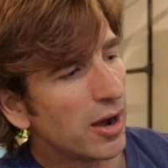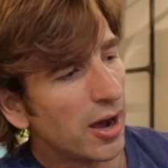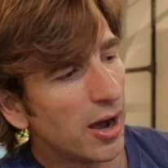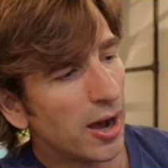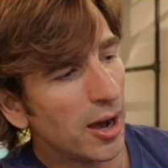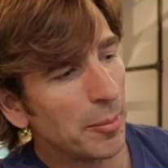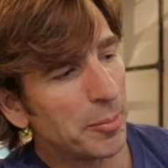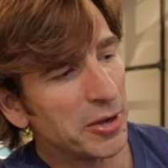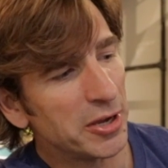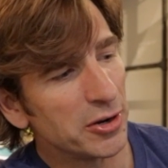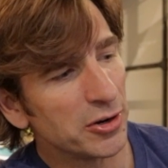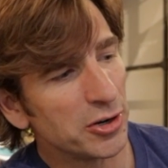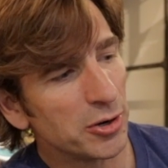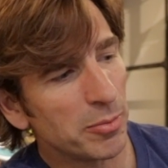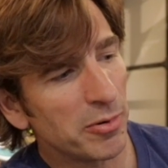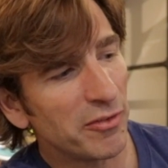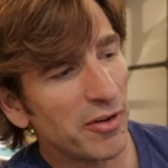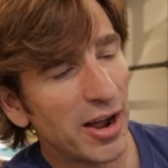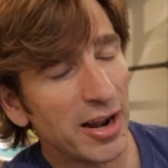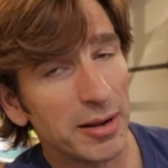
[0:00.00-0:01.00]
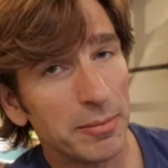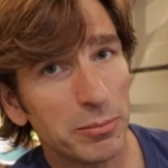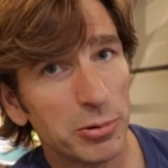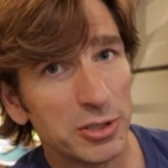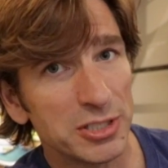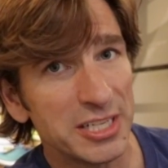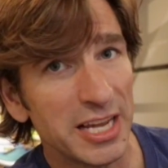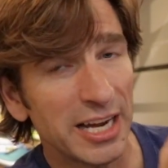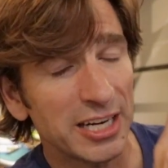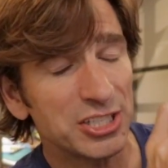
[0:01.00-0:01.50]
up here you're providing
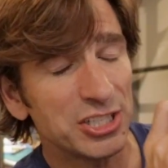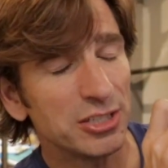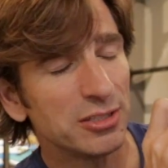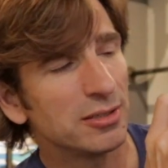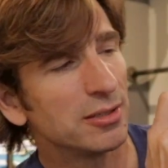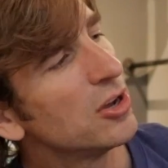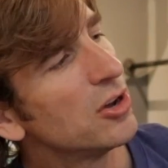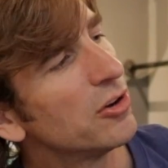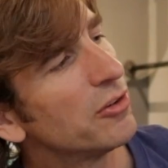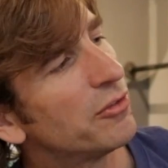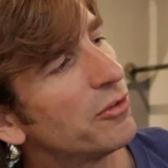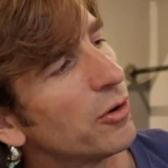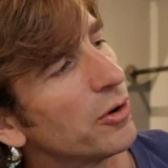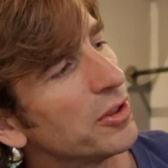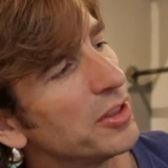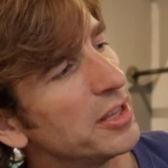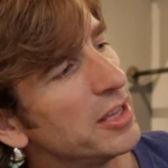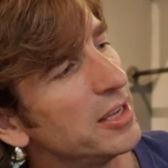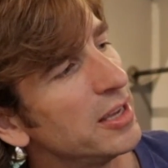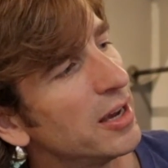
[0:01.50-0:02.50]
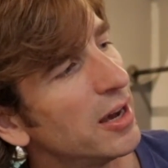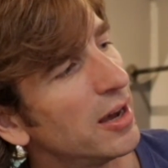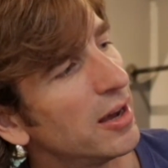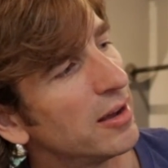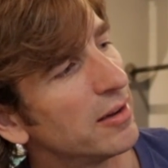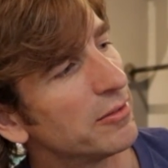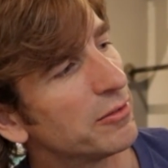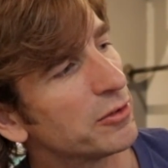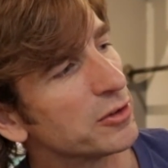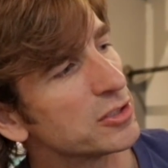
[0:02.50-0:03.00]
protection for
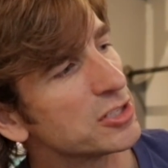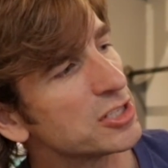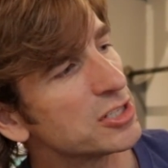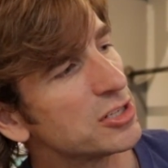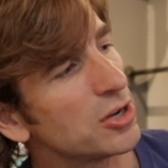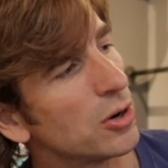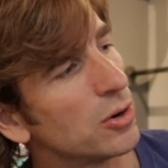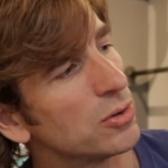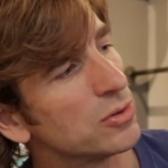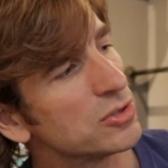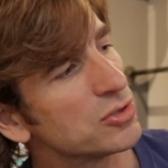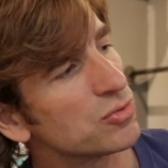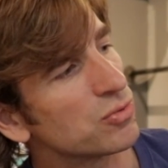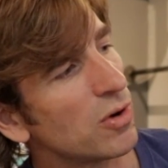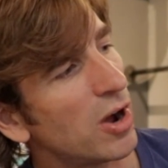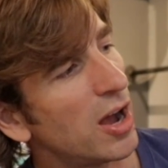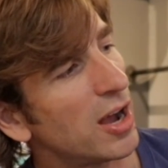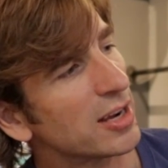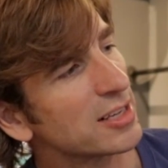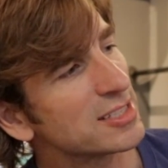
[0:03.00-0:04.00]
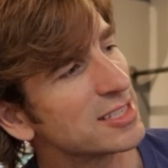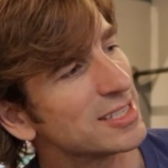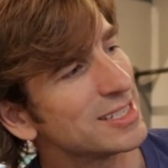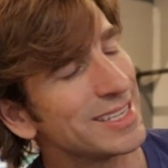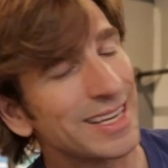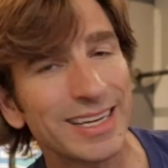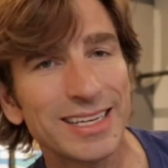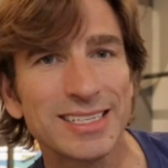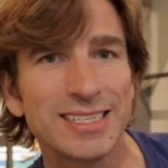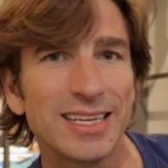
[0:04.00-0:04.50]
stones, rocks,
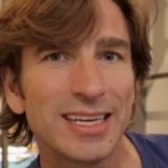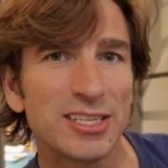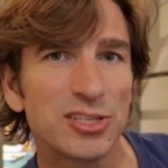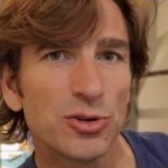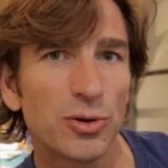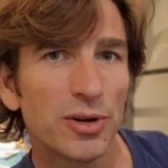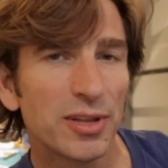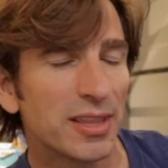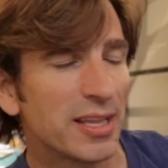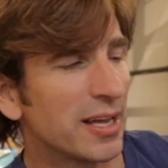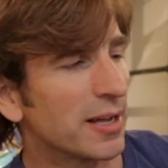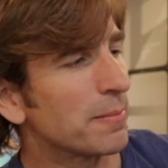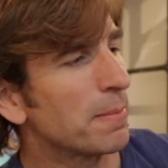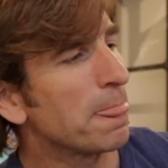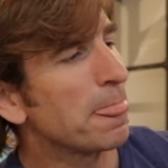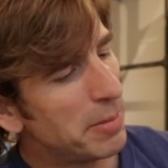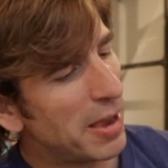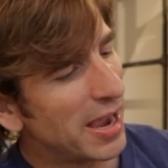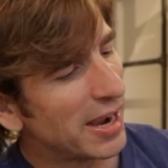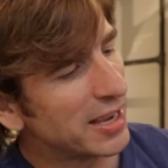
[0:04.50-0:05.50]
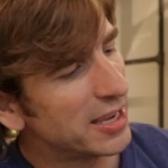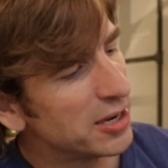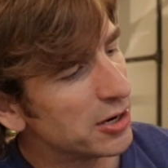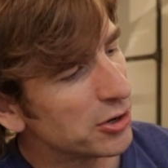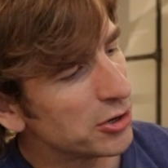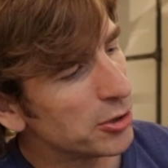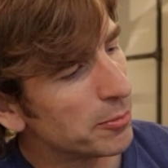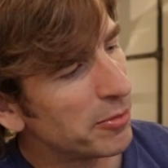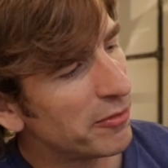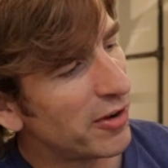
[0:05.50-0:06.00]
sticks, that sort of thing. Back
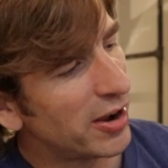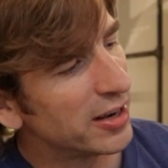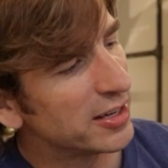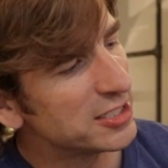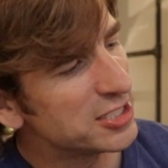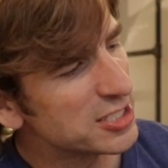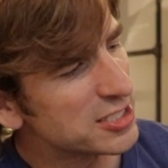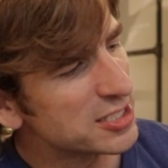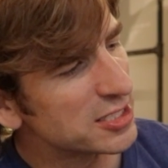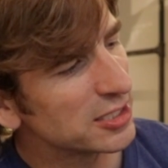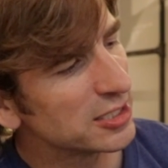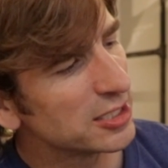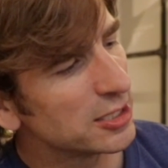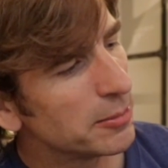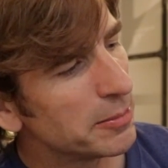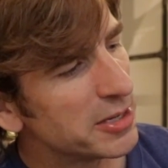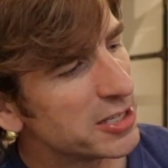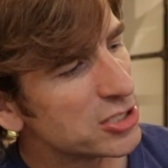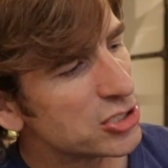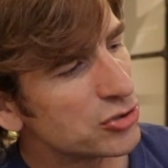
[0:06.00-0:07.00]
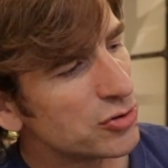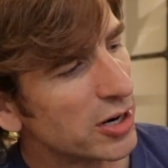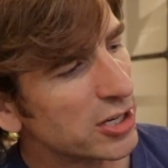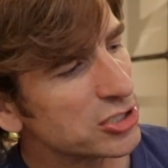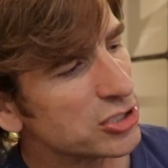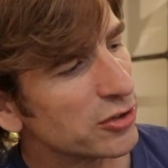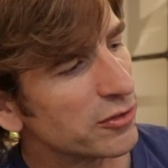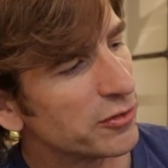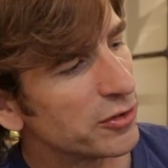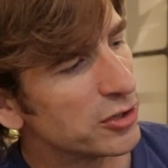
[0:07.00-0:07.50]
here you're providing just a little bit of
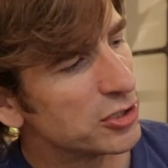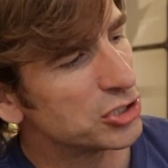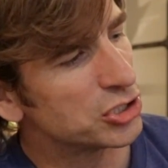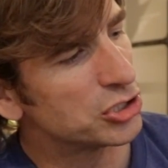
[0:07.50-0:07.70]
structure for the